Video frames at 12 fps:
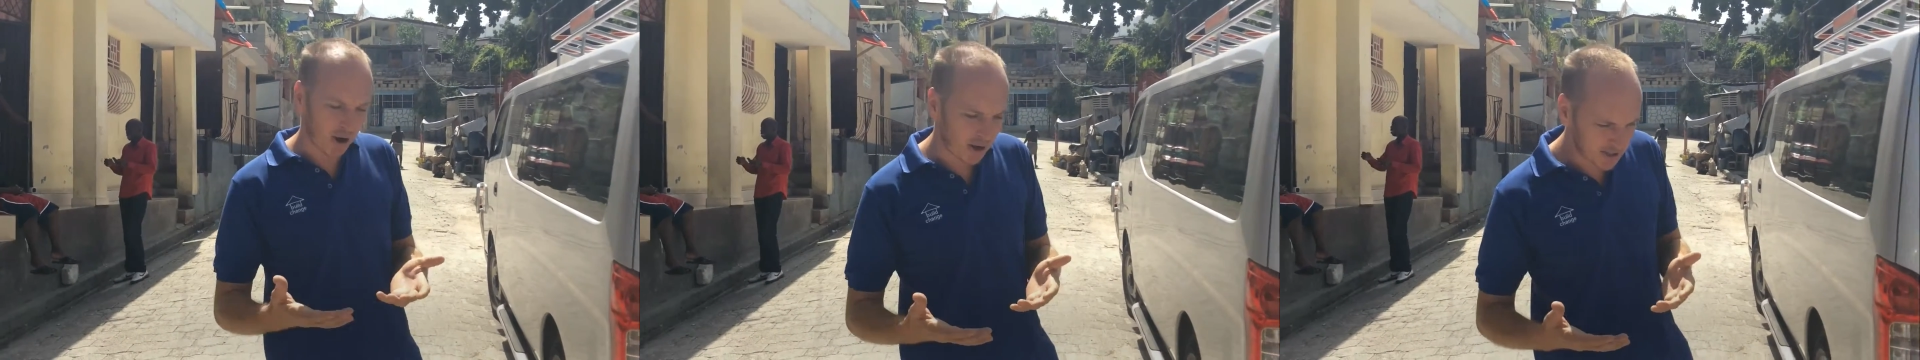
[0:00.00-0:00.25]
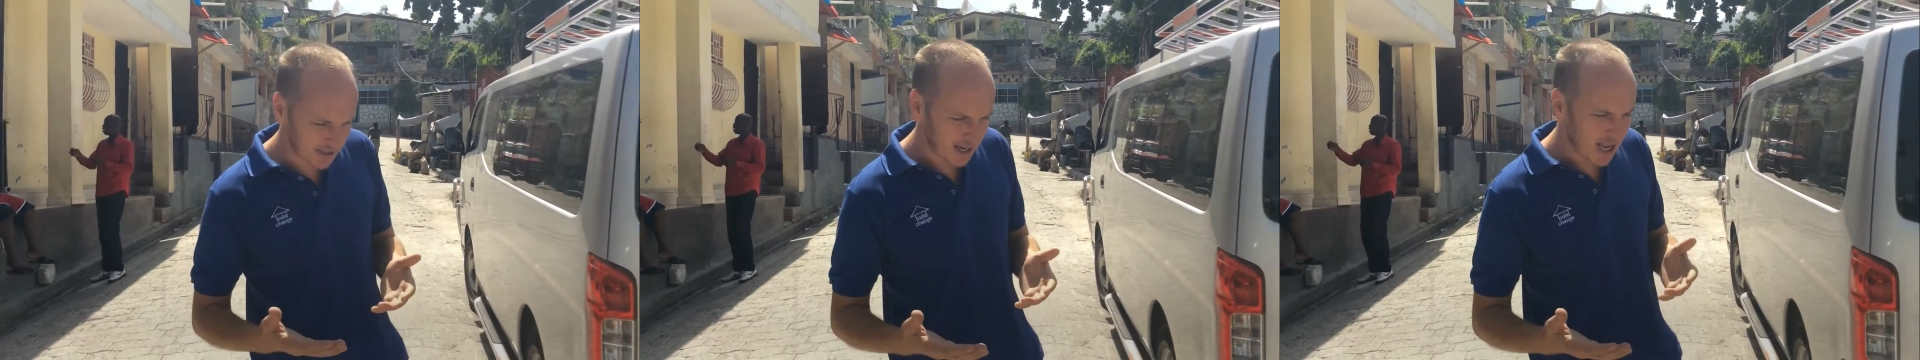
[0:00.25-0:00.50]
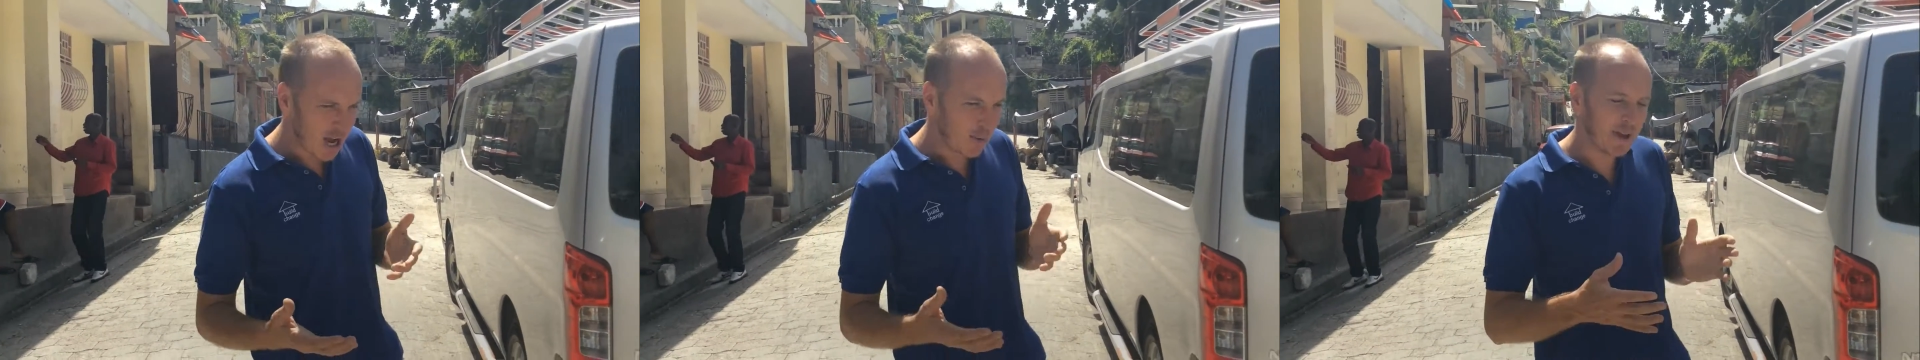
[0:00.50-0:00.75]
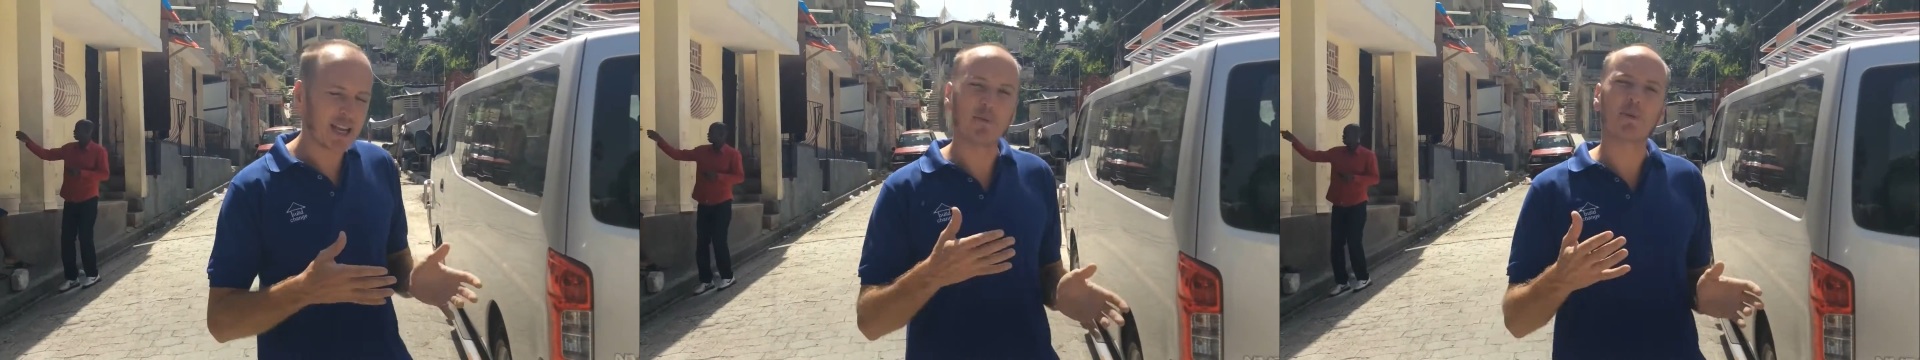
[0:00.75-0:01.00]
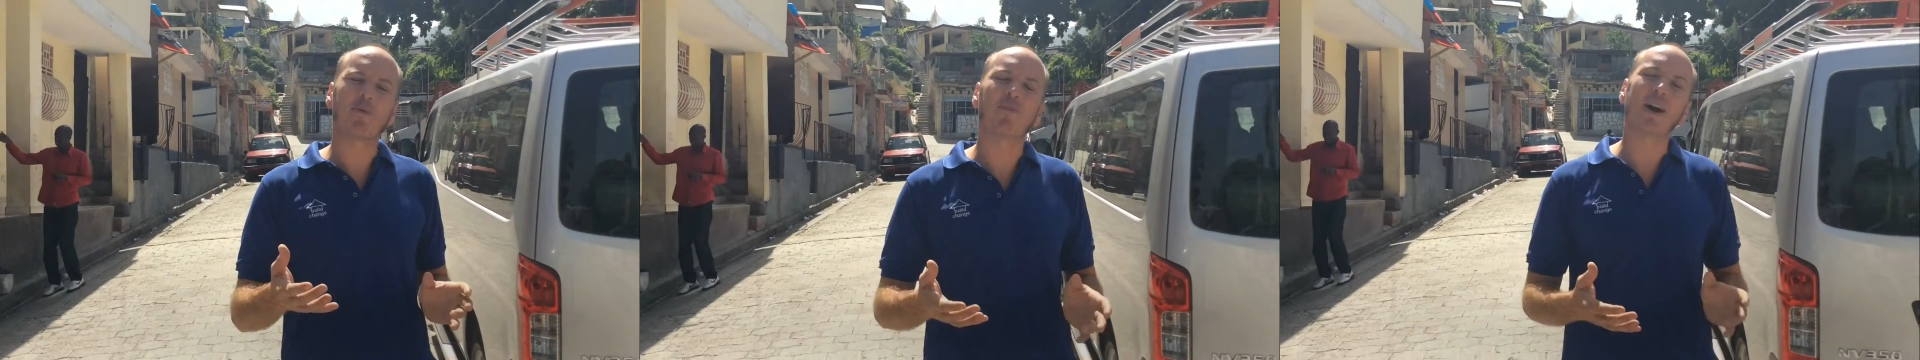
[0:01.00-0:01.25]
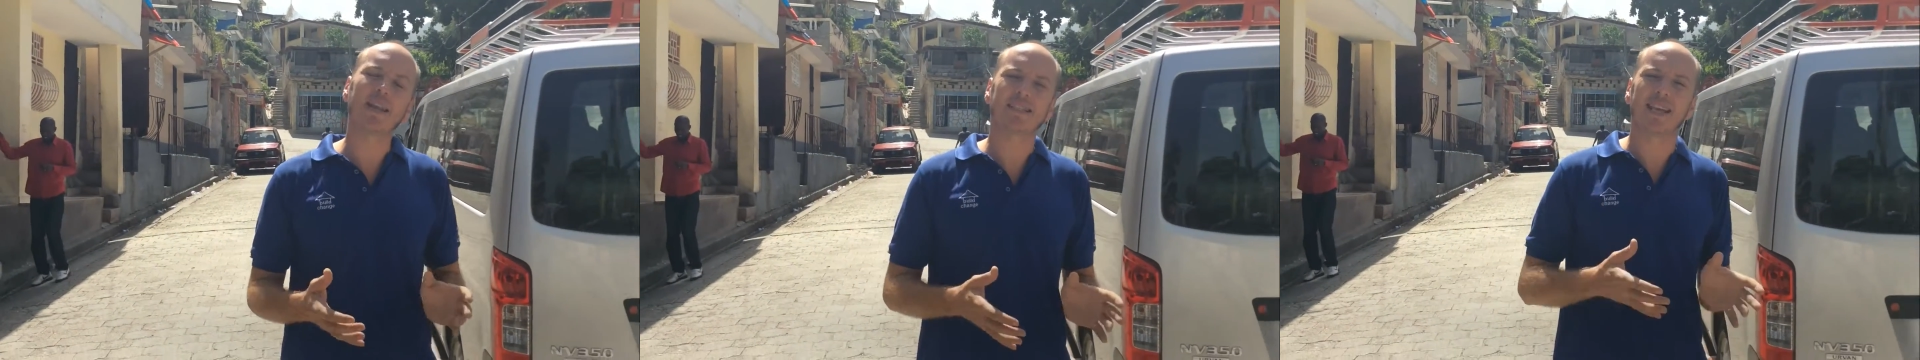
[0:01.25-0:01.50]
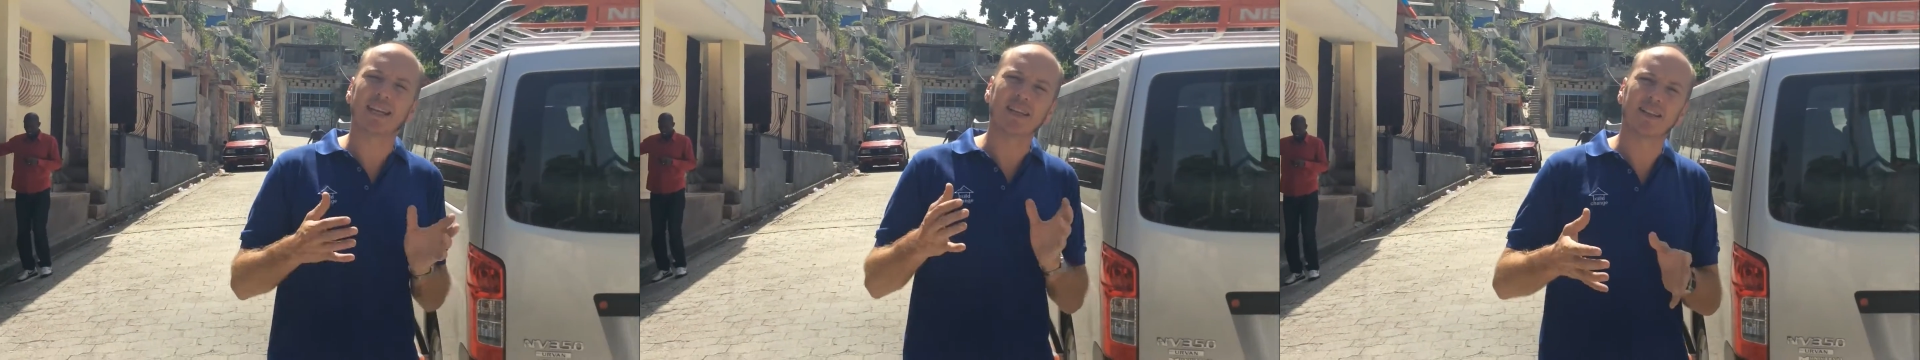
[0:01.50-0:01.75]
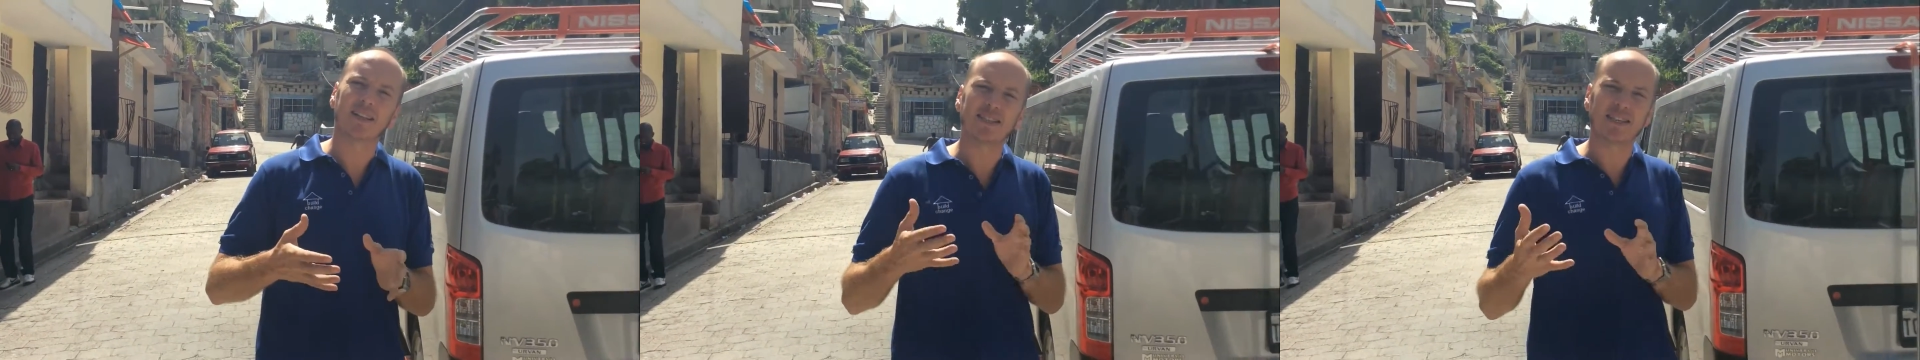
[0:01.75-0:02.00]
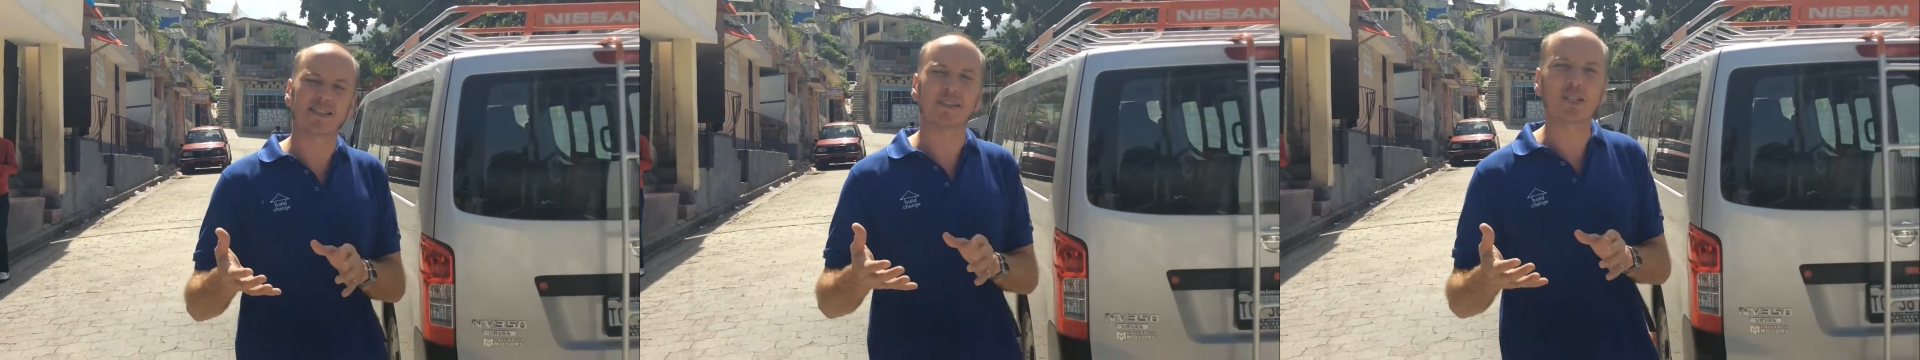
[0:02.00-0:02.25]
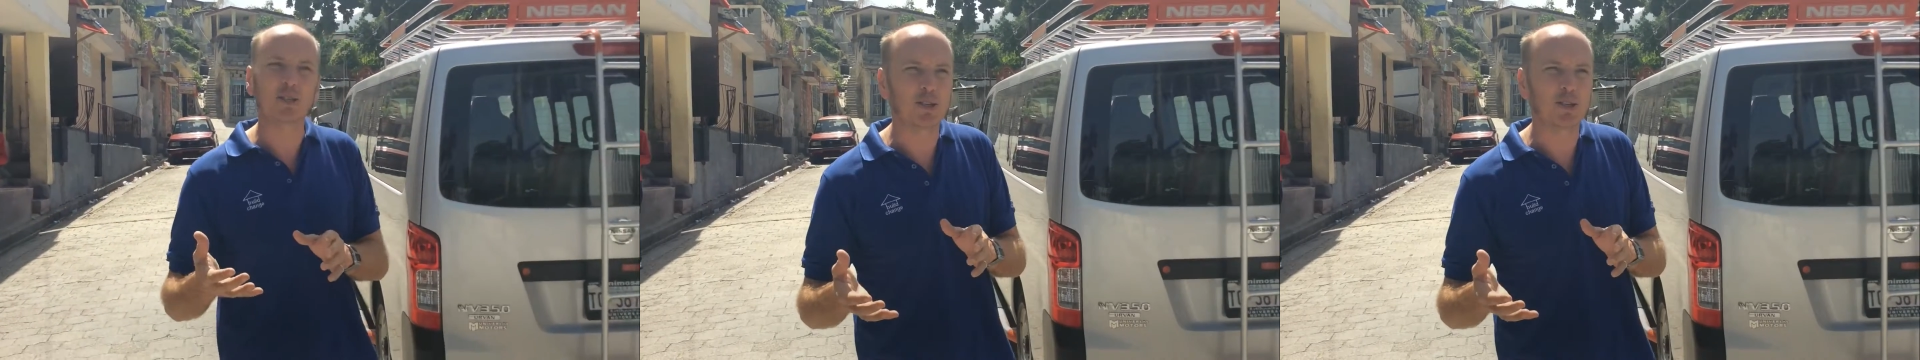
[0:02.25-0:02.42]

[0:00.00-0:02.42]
Cross, and we're going to be providing technical assistance